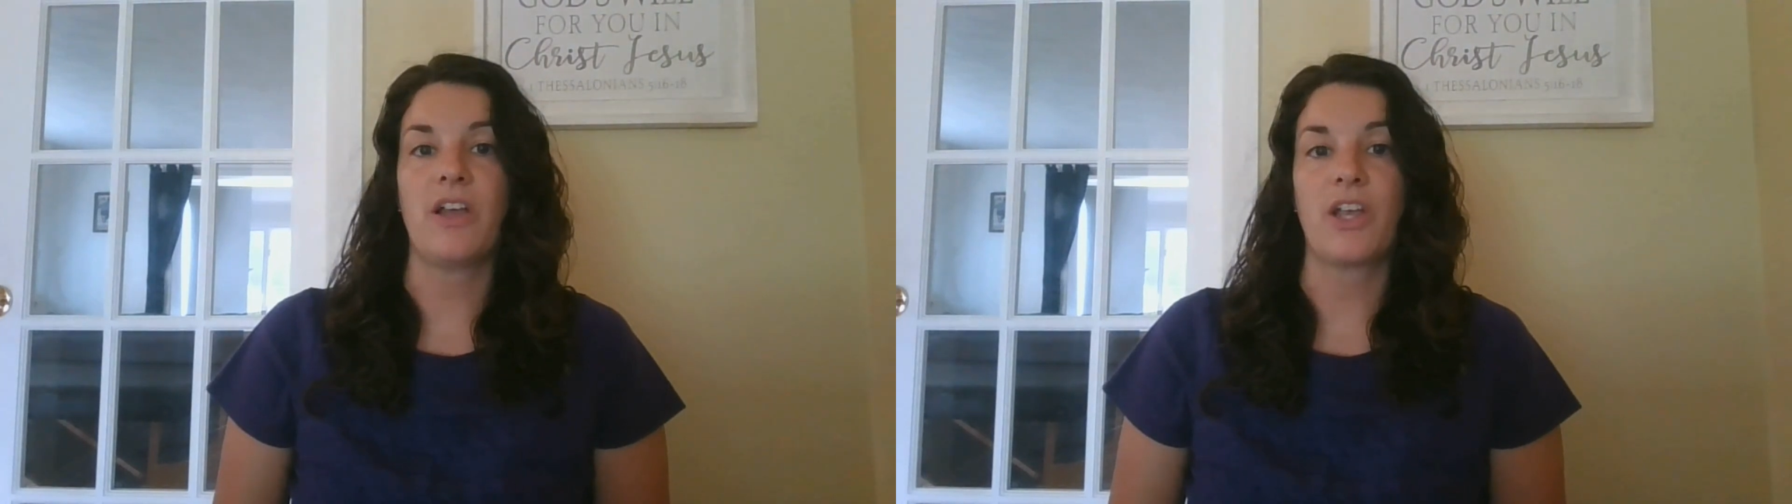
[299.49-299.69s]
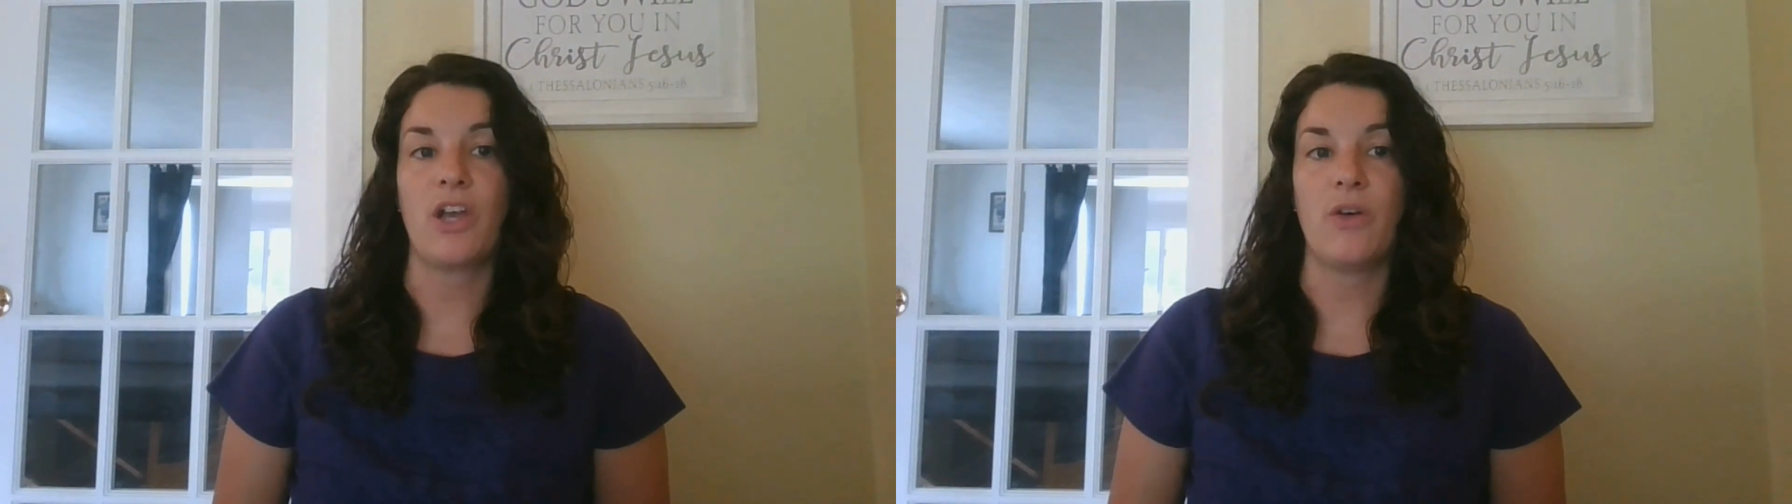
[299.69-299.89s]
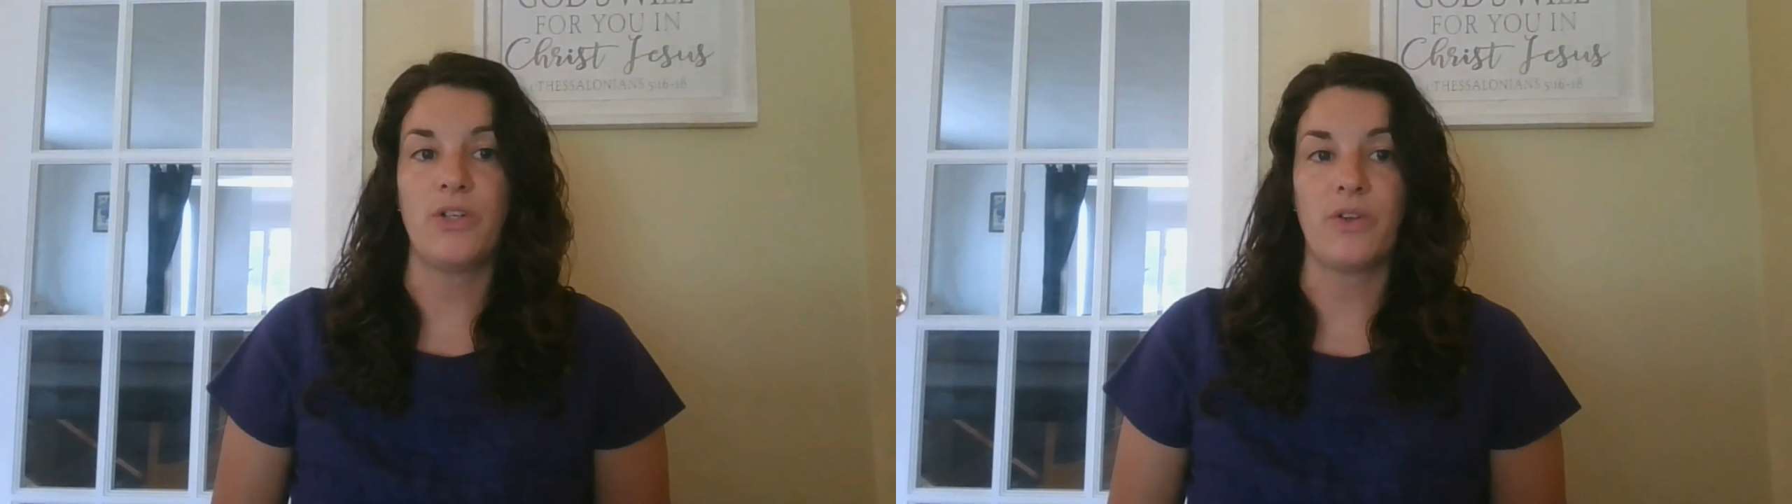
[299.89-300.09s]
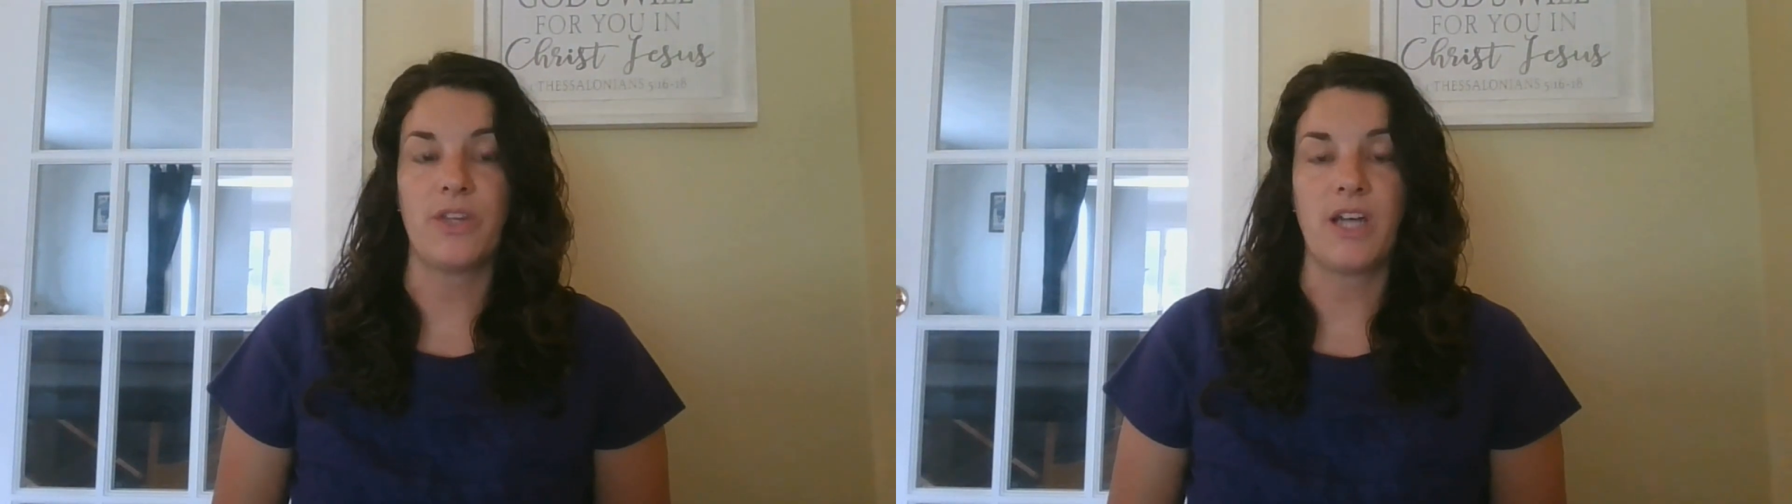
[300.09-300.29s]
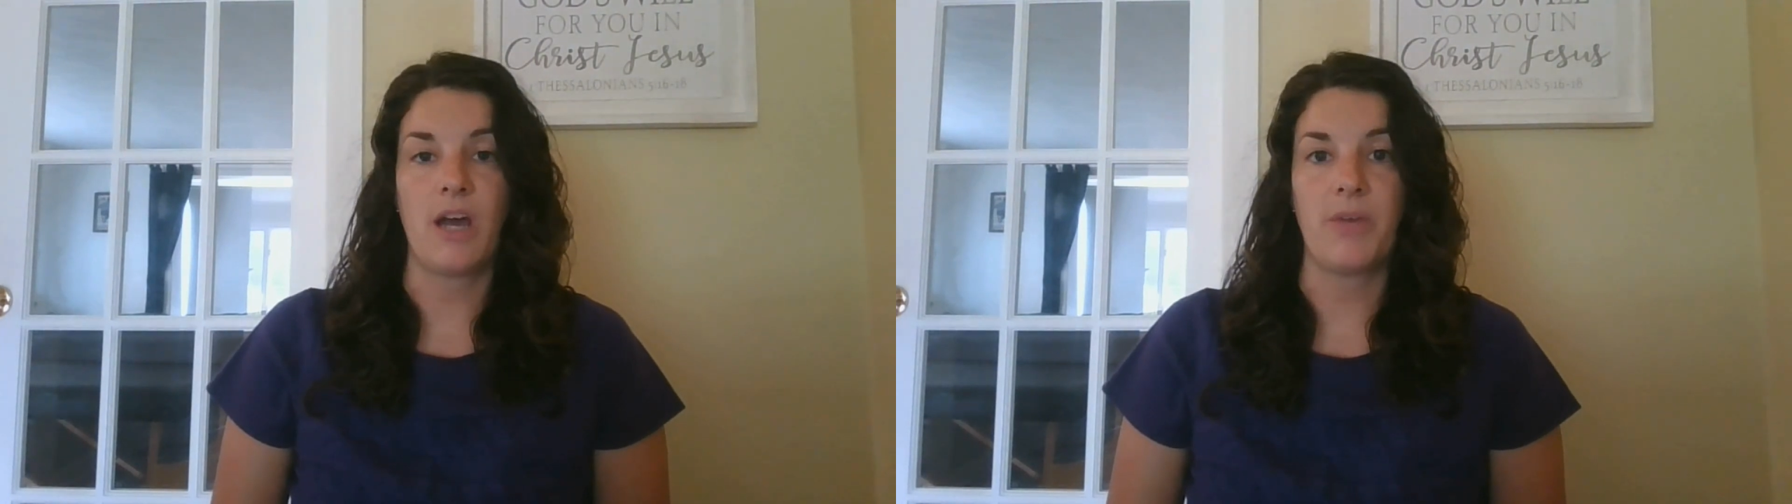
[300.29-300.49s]
could go into on the
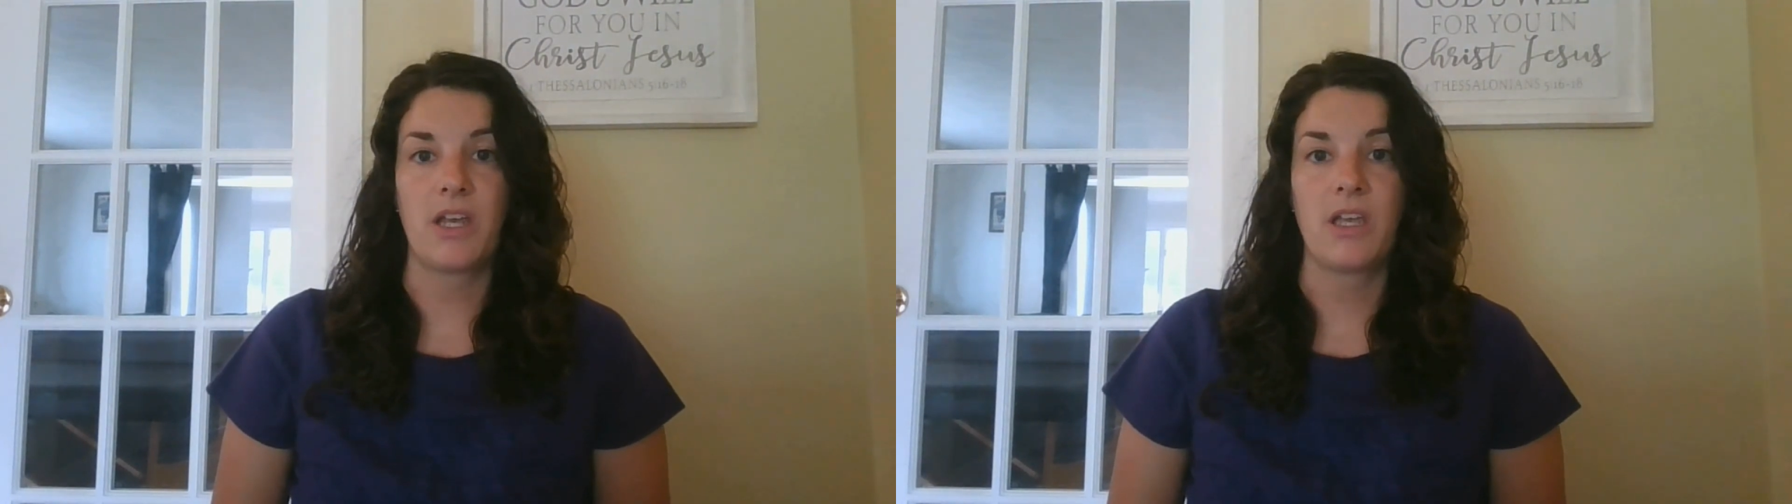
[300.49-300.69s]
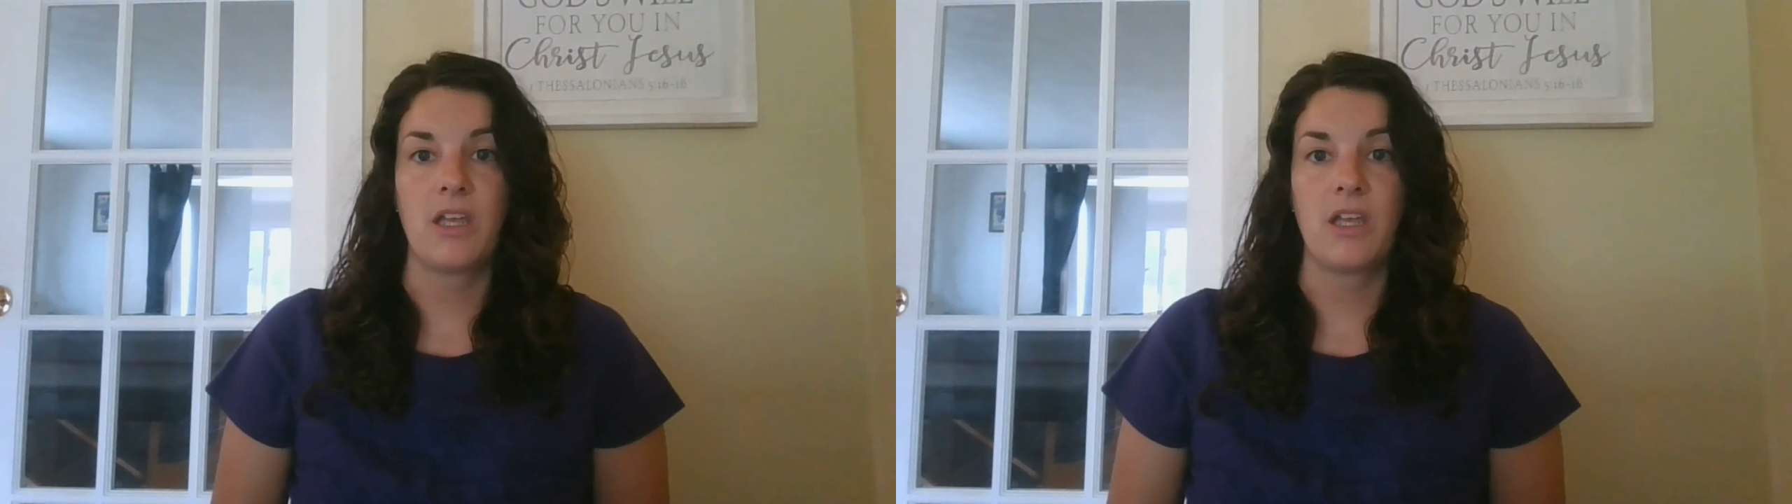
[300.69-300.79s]
topic,